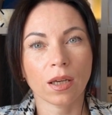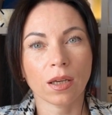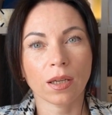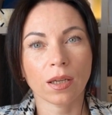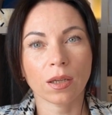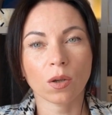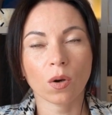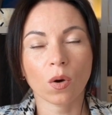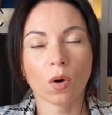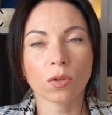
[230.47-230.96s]

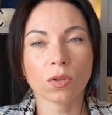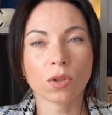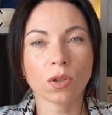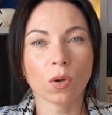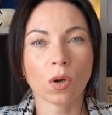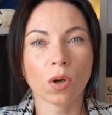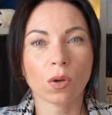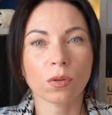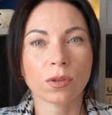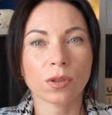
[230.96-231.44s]
It
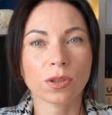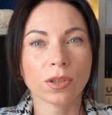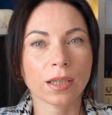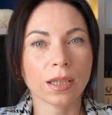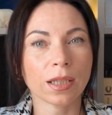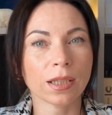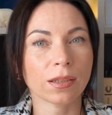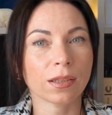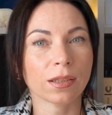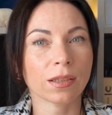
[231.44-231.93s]
also offers
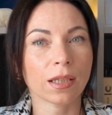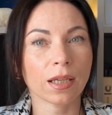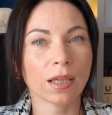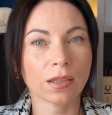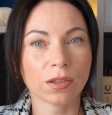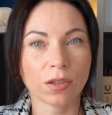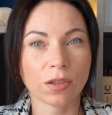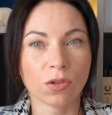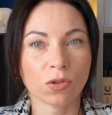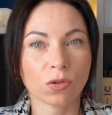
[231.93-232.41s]

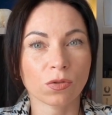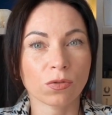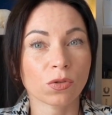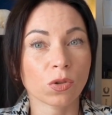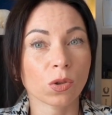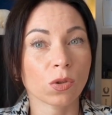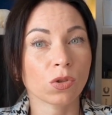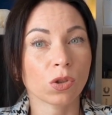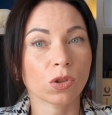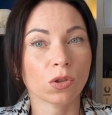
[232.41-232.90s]
insights into
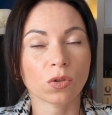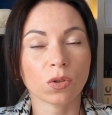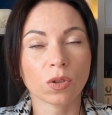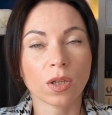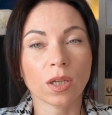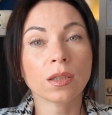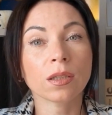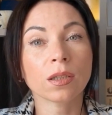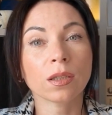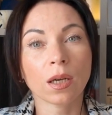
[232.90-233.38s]
future
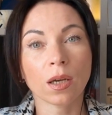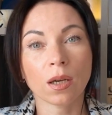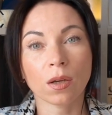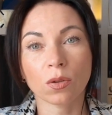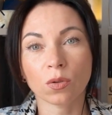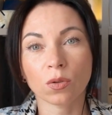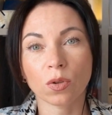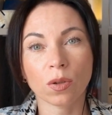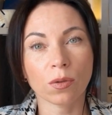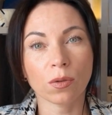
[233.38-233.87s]
trends
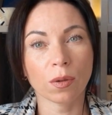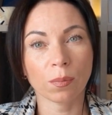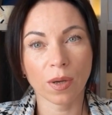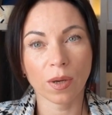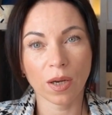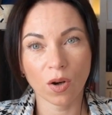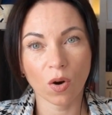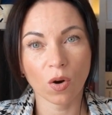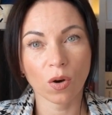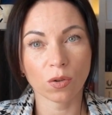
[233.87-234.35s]
driven
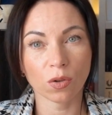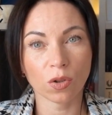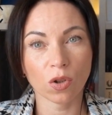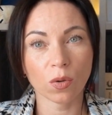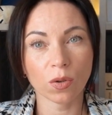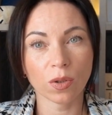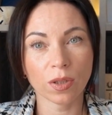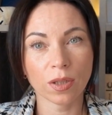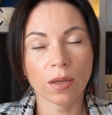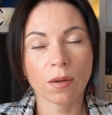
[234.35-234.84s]
by
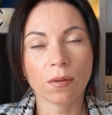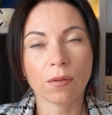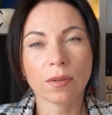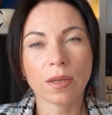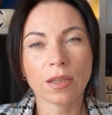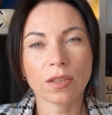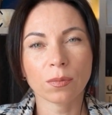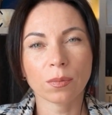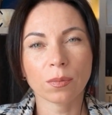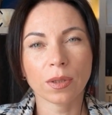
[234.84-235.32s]
ongoing
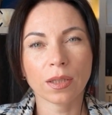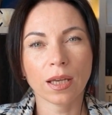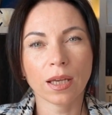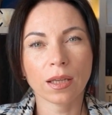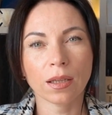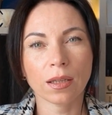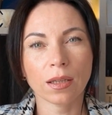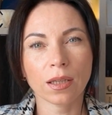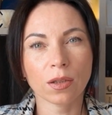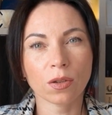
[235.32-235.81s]
investment
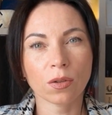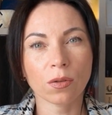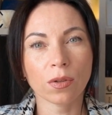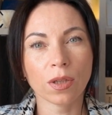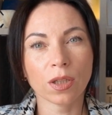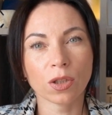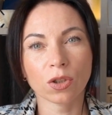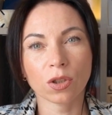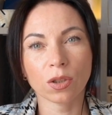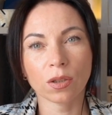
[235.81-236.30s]
and
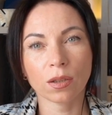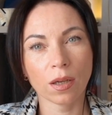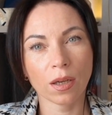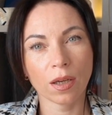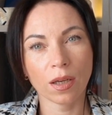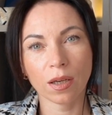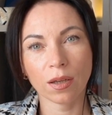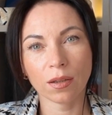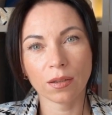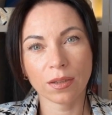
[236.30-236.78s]
innovation.
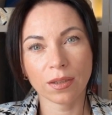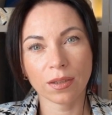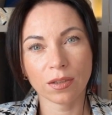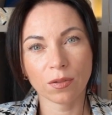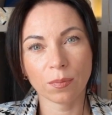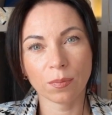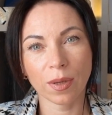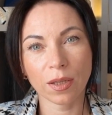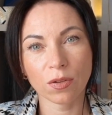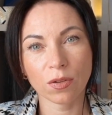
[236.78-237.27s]

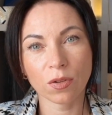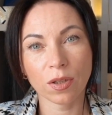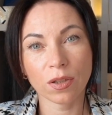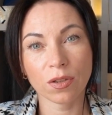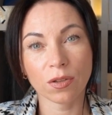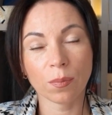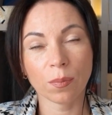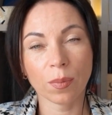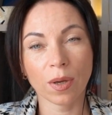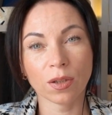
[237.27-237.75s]
This
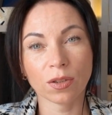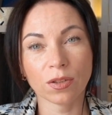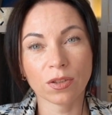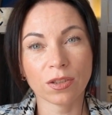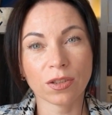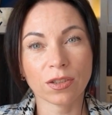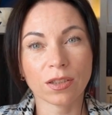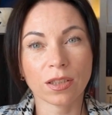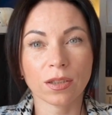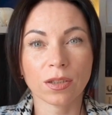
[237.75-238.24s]
matrix marks
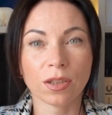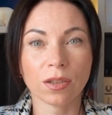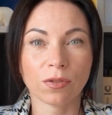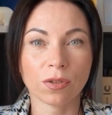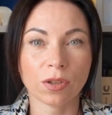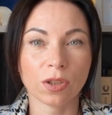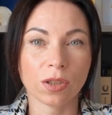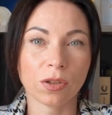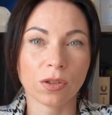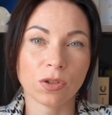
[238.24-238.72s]
a
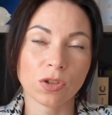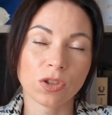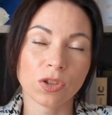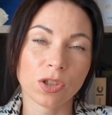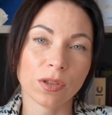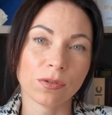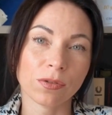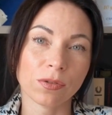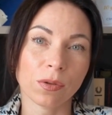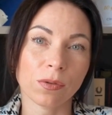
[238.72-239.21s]
significant
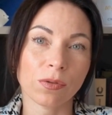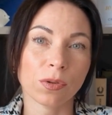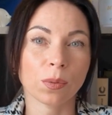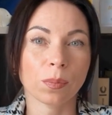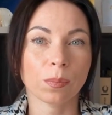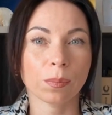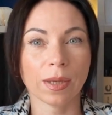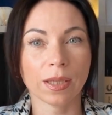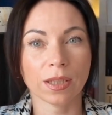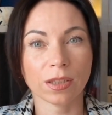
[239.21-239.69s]
shift
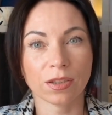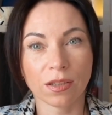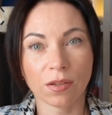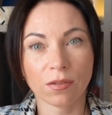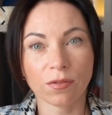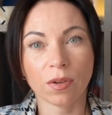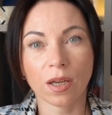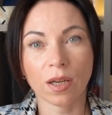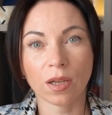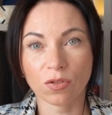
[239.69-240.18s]
from basic
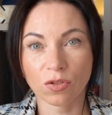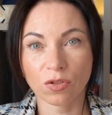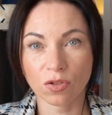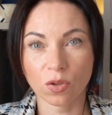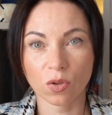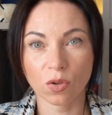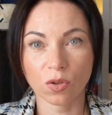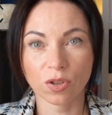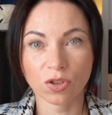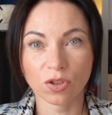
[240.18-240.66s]
file
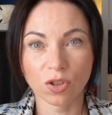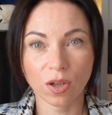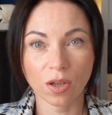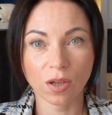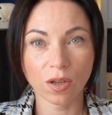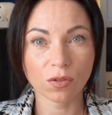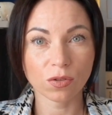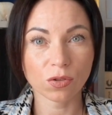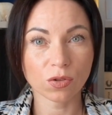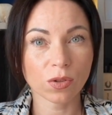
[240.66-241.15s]
storage
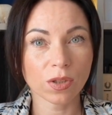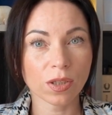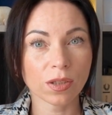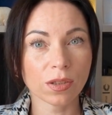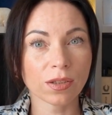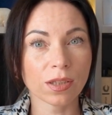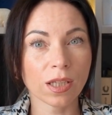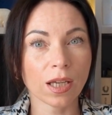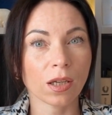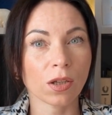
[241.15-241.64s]
to
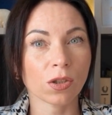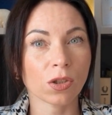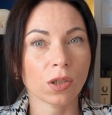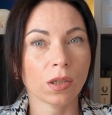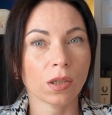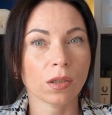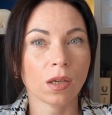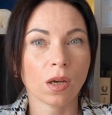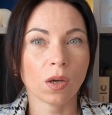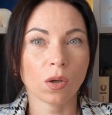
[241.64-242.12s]

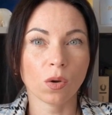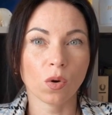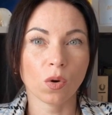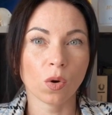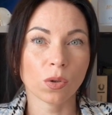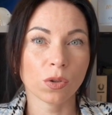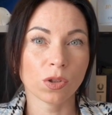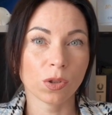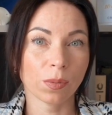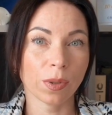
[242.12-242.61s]
intelligent,
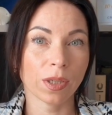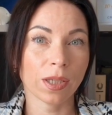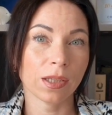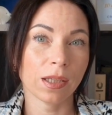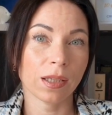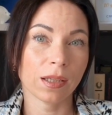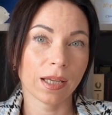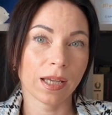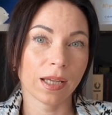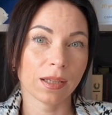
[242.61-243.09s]

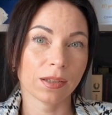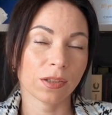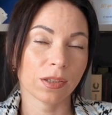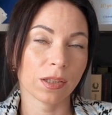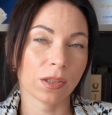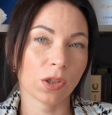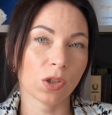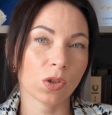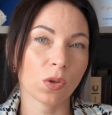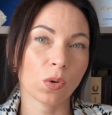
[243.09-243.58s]
automated, and
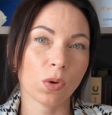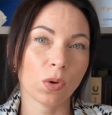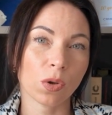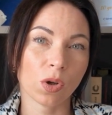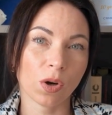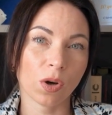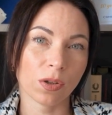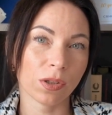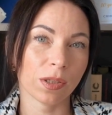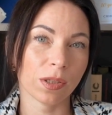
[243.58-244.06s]
secure
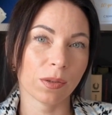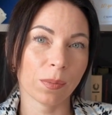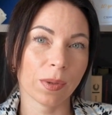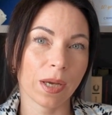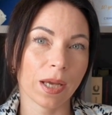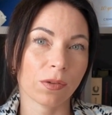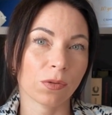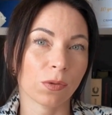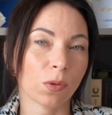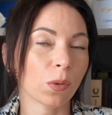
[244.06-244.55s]
content
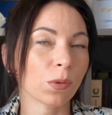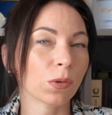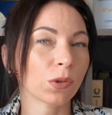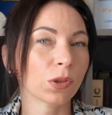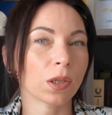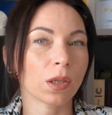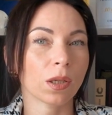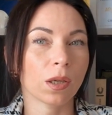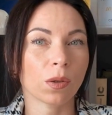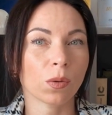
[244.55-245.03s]

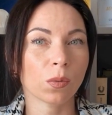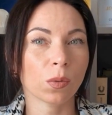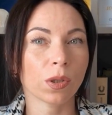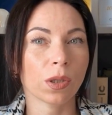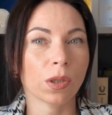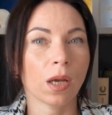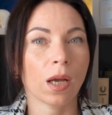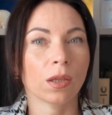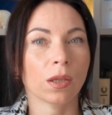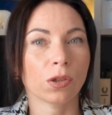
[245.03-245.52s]
platforms.
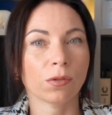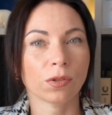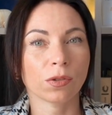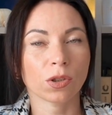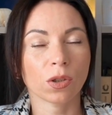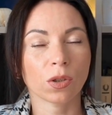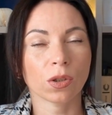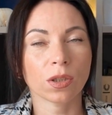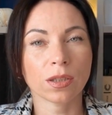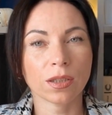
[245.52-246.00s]
With
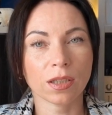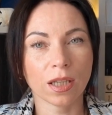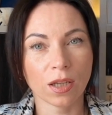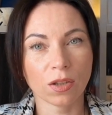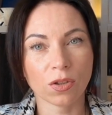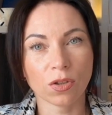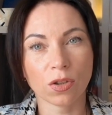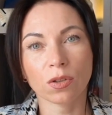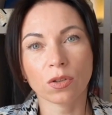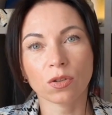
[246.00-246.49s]
artificial
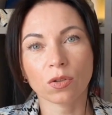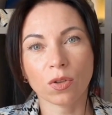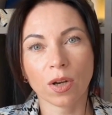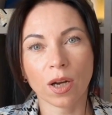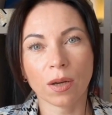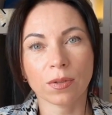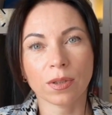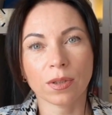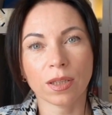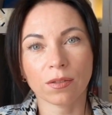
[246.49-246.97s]
intelligence
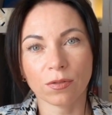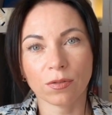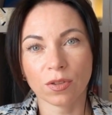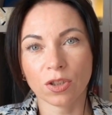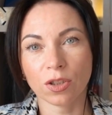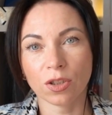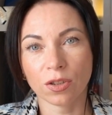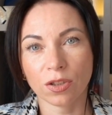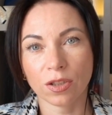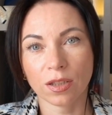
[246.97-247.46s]
driving
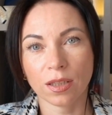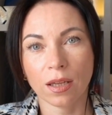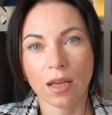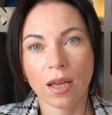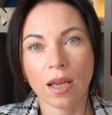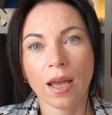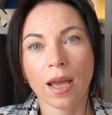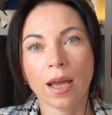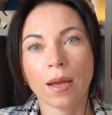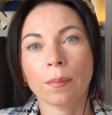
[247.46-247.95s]
efficiency
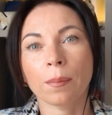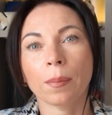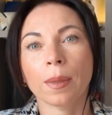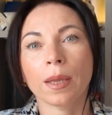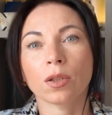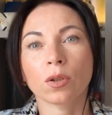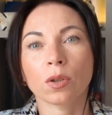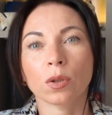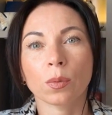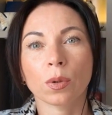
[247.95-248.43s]
and
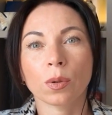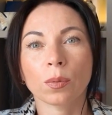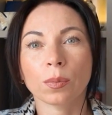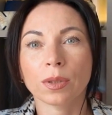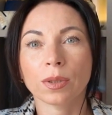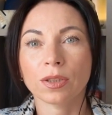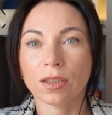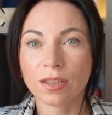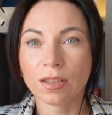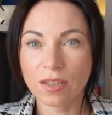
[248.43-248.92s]
measurable
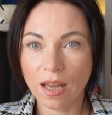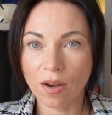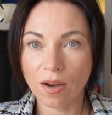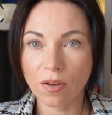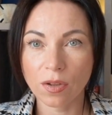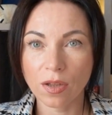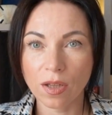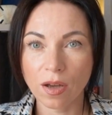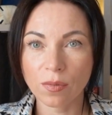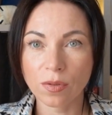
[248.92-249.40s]
business
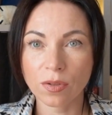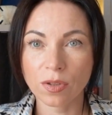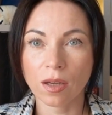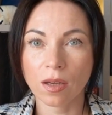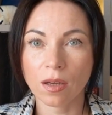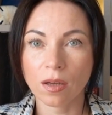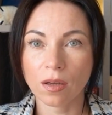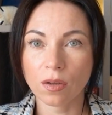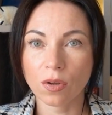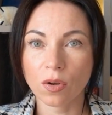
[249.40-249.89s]
outcomes,
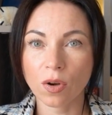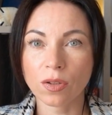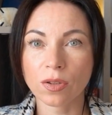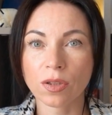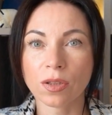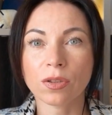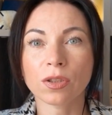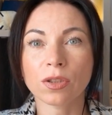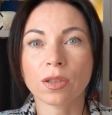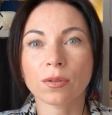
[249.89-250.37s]

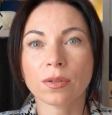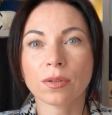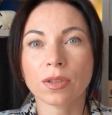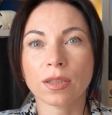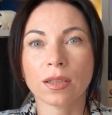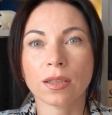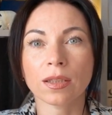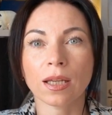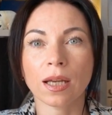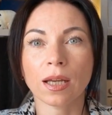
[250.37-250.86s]
content
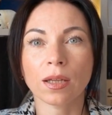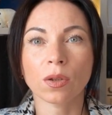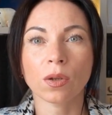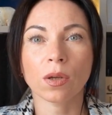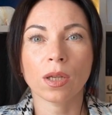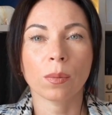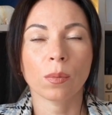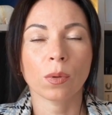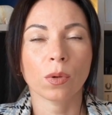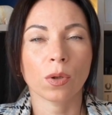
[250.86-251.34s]
services and
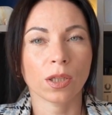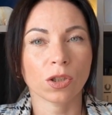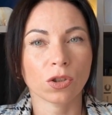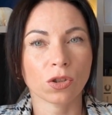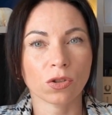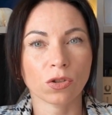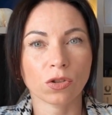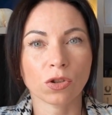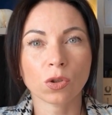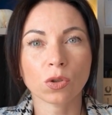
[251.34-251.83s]

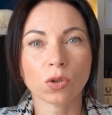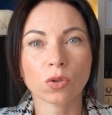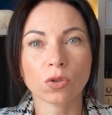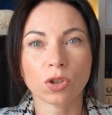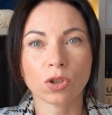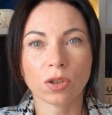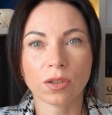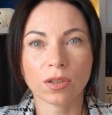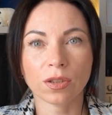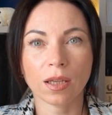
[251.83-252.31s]
collaboration
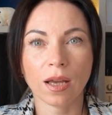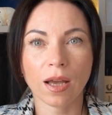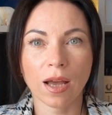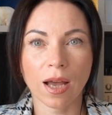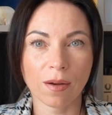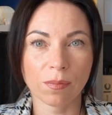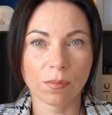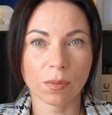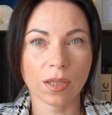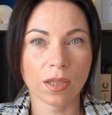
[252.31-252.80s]
solutions
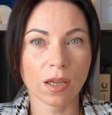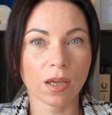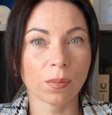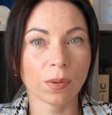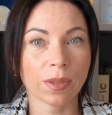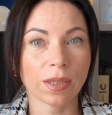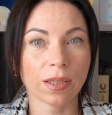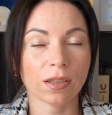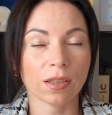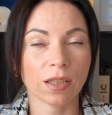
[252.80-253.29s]
have
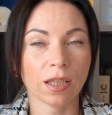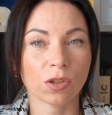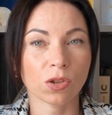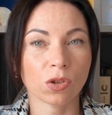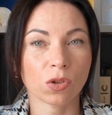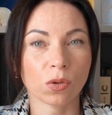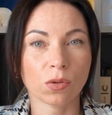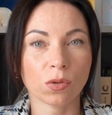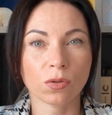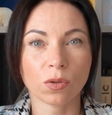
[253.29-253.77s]
become
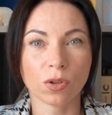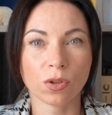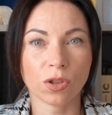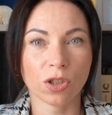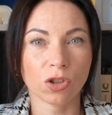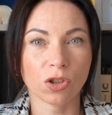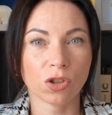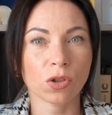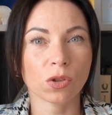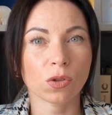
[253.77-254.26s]
essential for
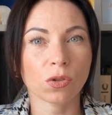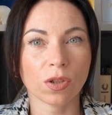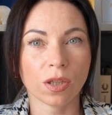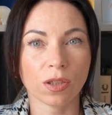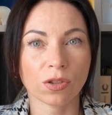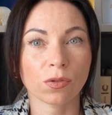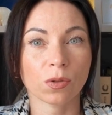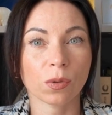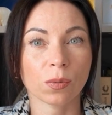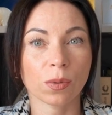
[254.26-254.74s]
digital
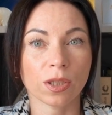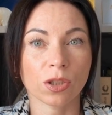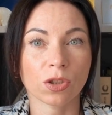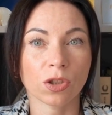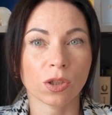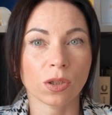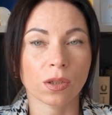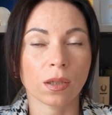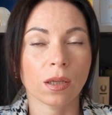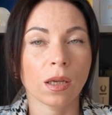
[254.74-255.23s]

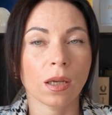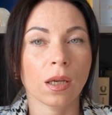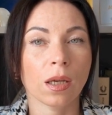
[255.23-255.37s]
transformation.